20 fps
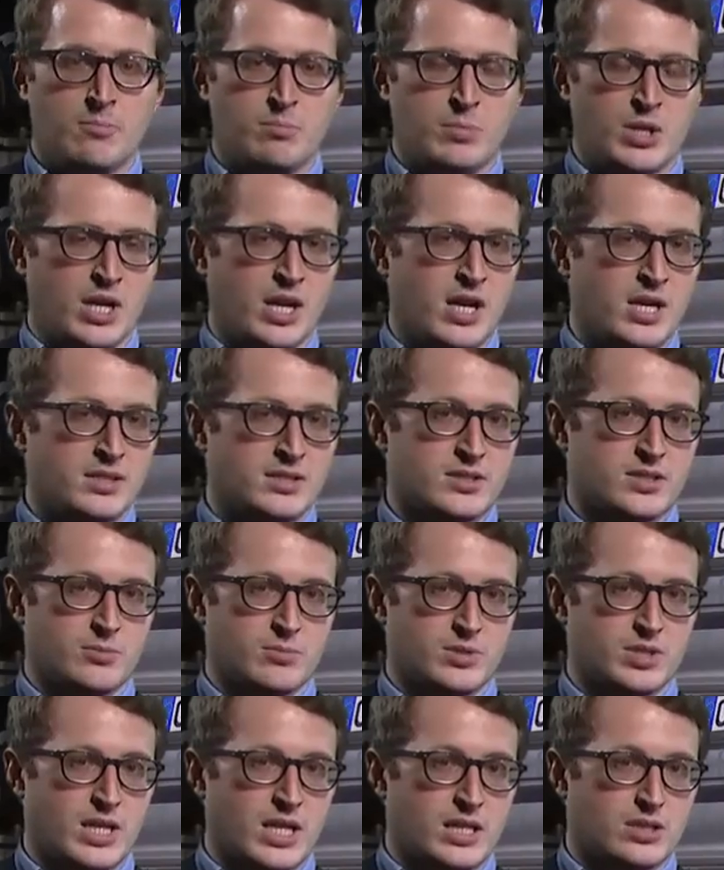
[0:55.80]
Behind
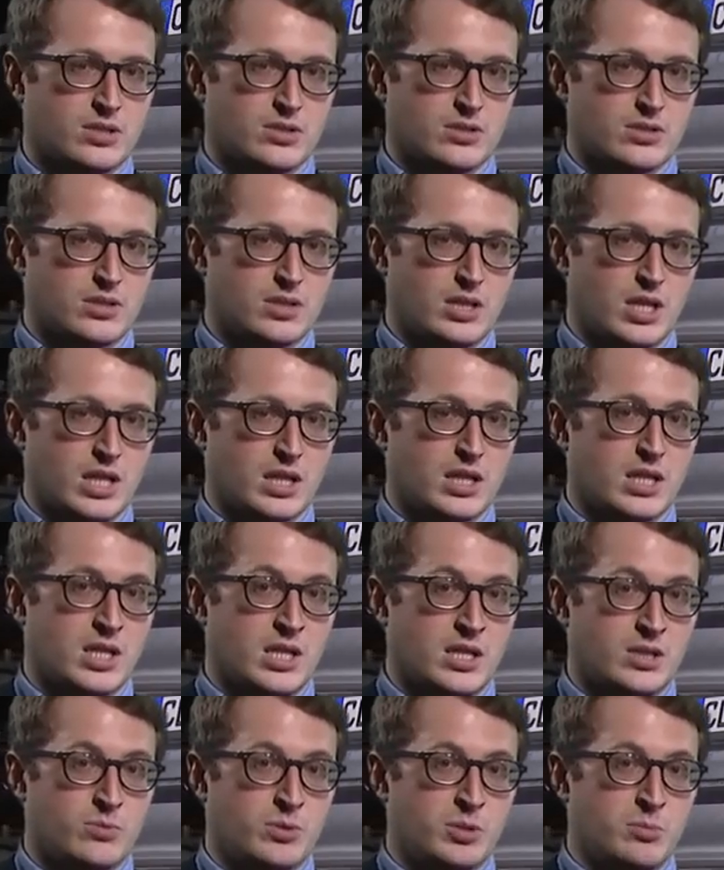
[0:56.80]
some sectors like
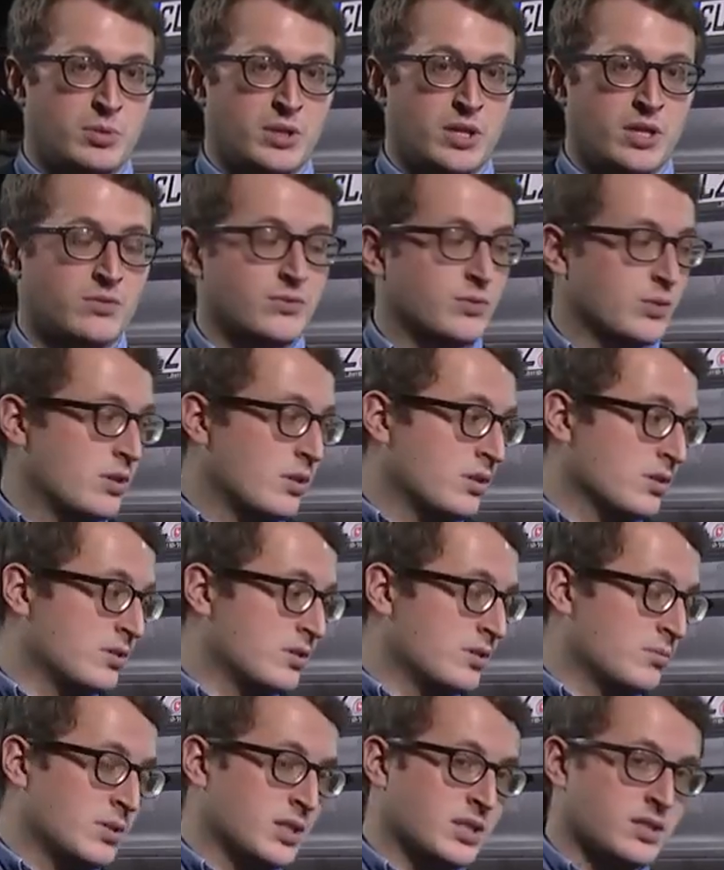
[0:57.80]
car repair for
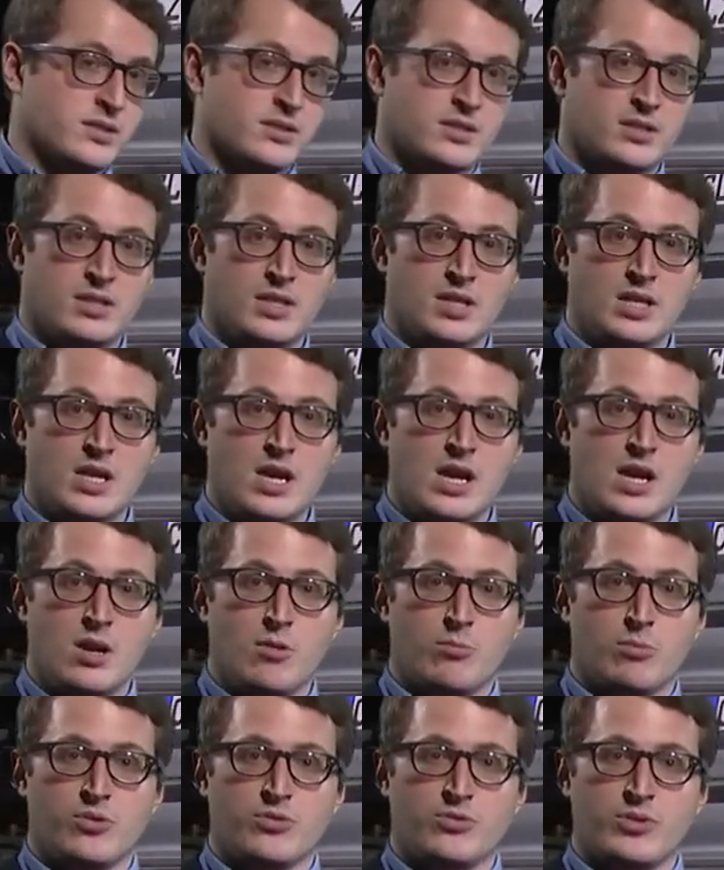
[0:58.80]
customers,
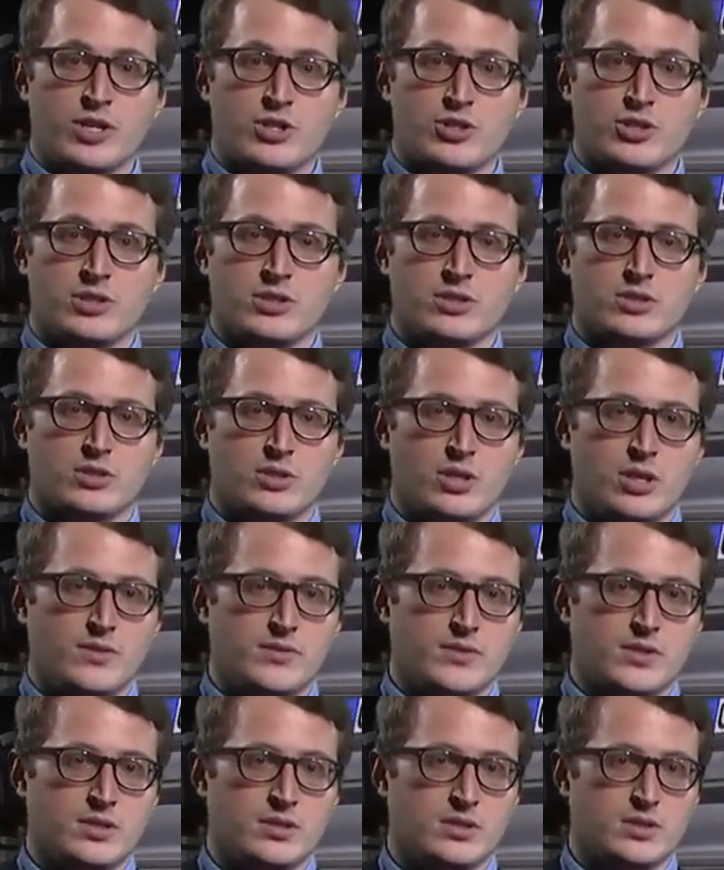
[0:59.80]
professional
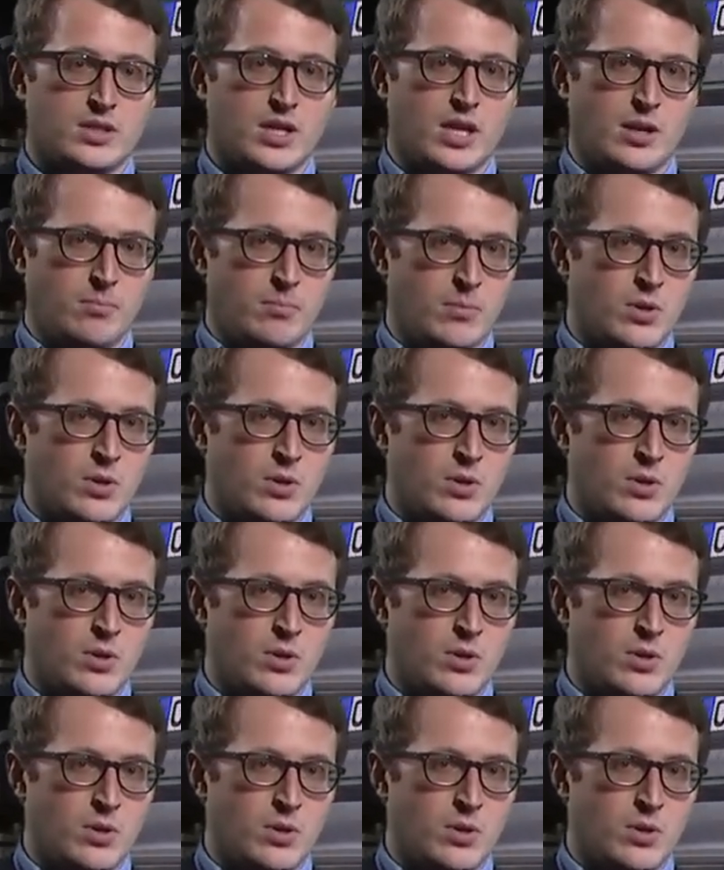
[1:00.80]
services are